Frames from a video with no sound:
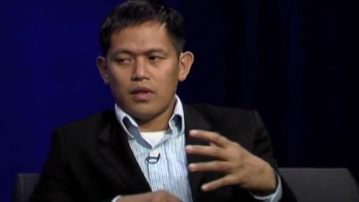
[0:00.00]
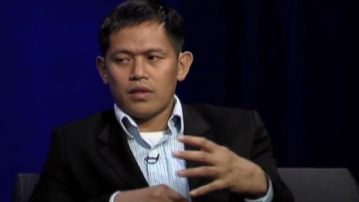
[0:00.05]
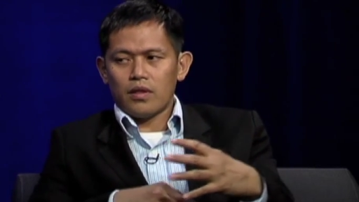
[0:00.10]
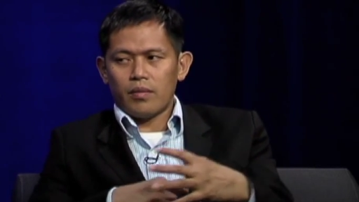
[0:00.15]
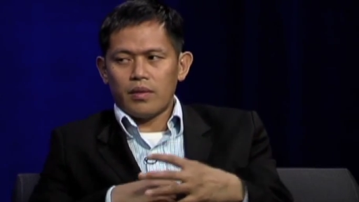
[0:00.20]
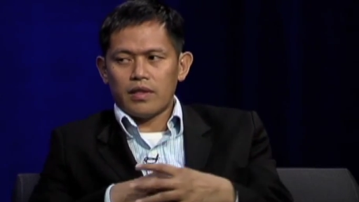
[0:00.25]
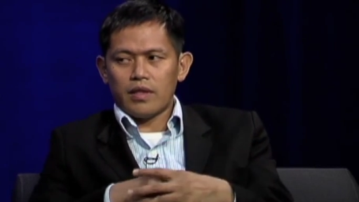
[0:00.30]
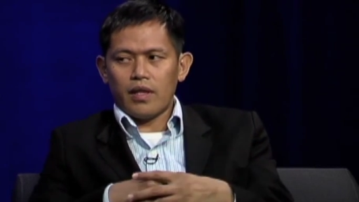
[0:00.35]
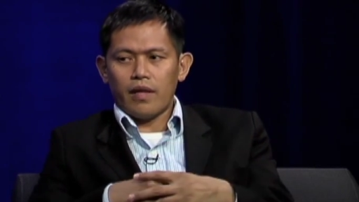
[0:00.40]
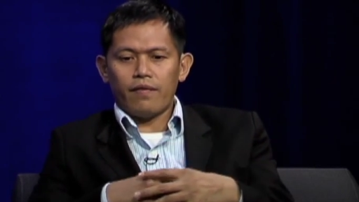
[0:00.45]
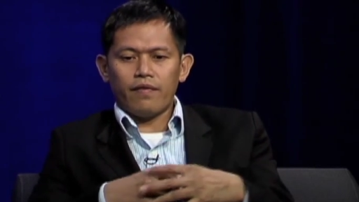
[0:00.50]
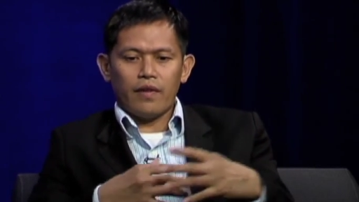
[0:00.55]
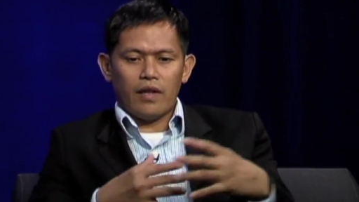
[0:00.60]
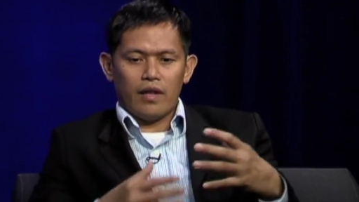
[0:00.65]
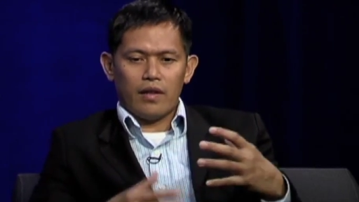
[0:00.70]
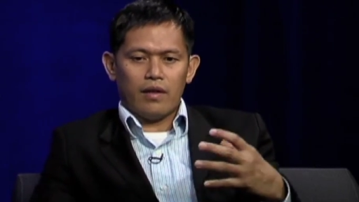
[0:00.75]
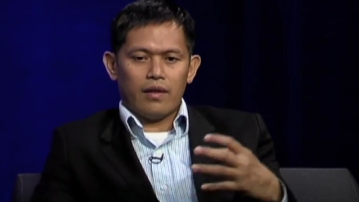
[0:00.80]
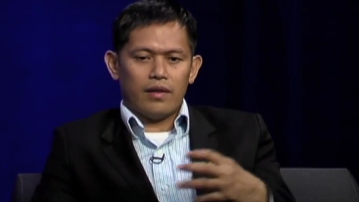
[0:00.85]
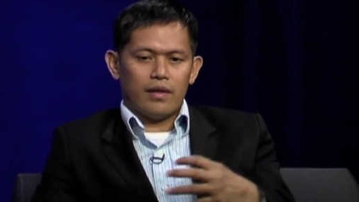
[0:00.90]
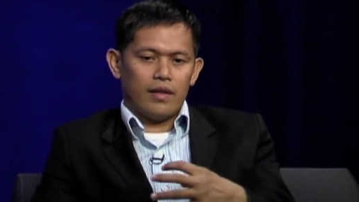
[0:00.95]
So basically I
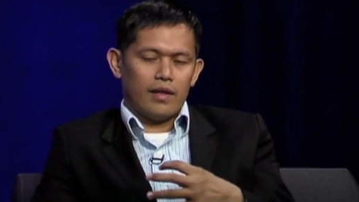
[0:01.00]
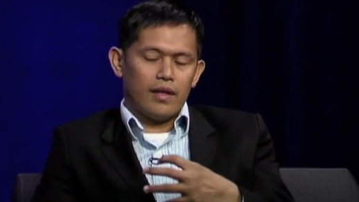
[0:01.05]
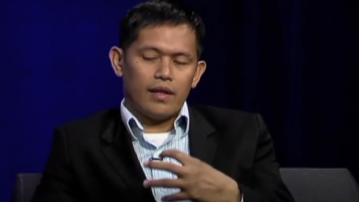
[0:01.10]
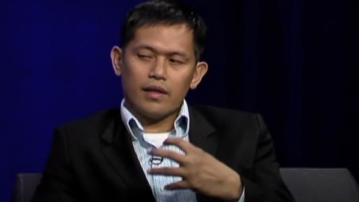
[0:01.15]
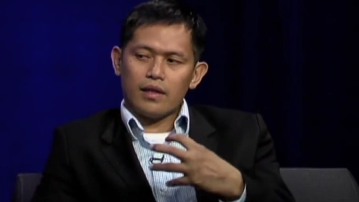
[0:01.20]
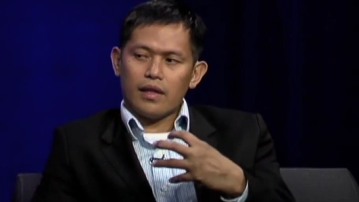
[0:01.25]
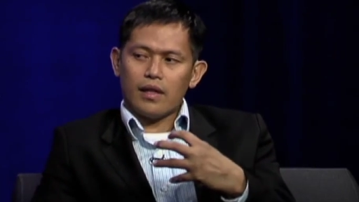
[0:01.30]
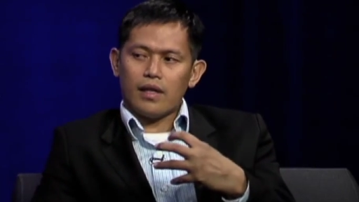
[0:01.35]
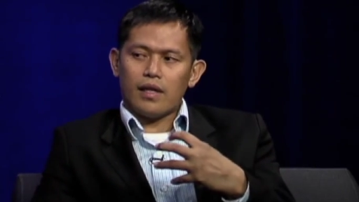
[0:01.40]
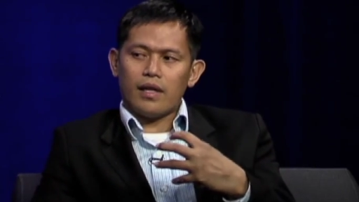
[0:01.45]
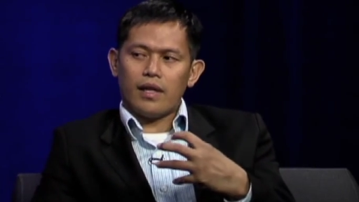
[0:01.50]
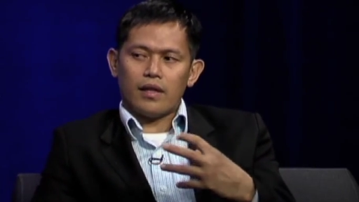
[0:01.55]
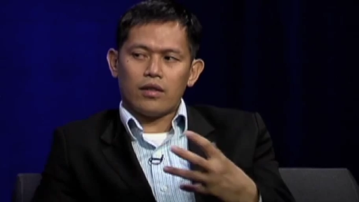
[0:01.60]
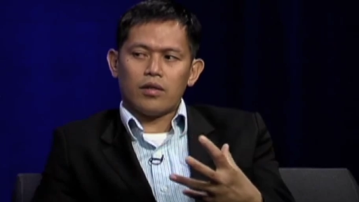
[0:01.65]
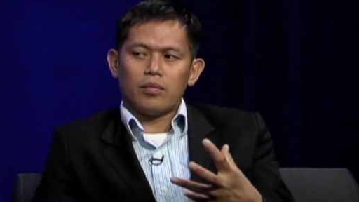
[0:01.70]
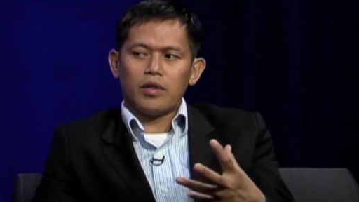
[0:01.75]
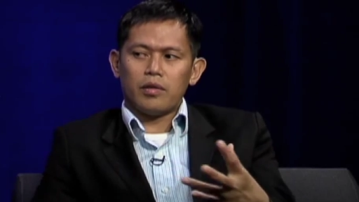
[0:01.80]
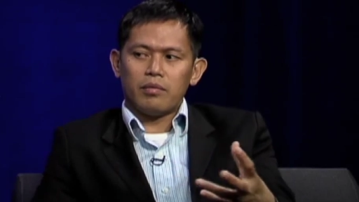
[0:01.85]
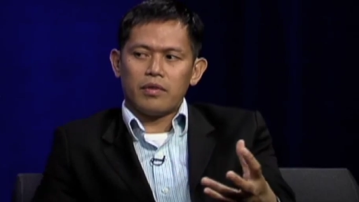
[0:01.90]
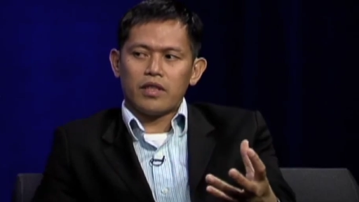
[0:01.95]
found out that I had
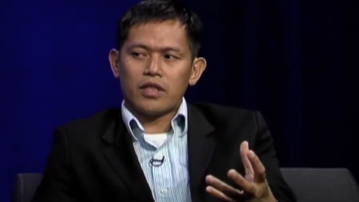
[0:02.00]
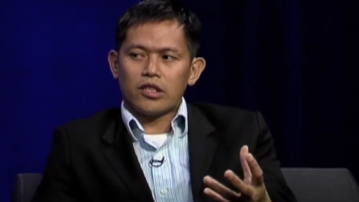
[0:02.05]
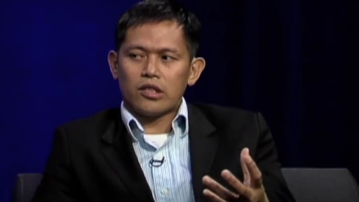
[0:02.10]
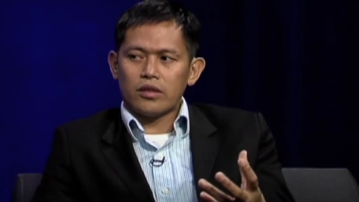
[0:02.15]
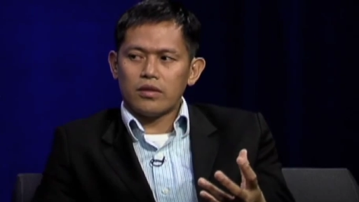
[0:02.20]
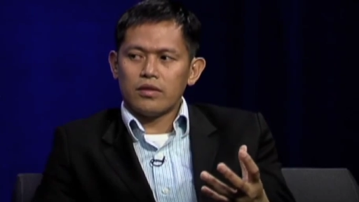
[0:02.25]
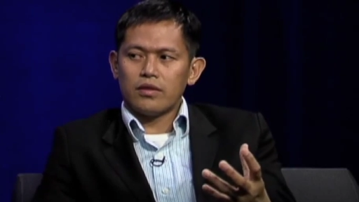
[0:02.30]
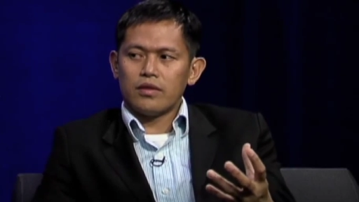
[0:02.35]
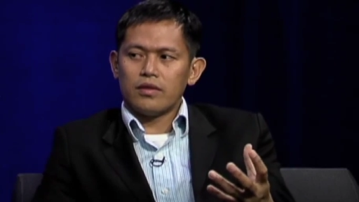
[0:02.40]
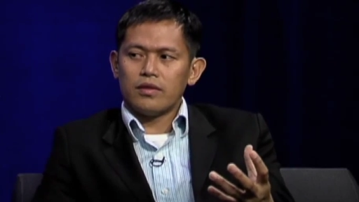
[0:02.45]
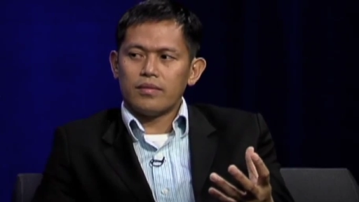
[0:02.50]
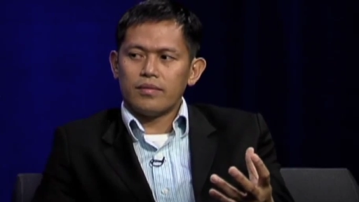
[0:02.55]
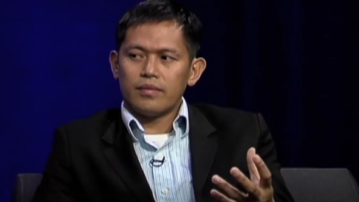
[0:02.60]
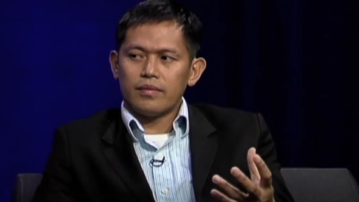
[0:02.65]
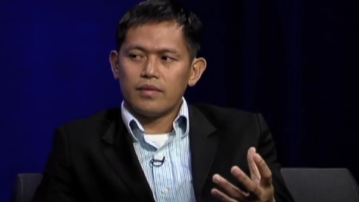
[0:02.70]
commitment issues.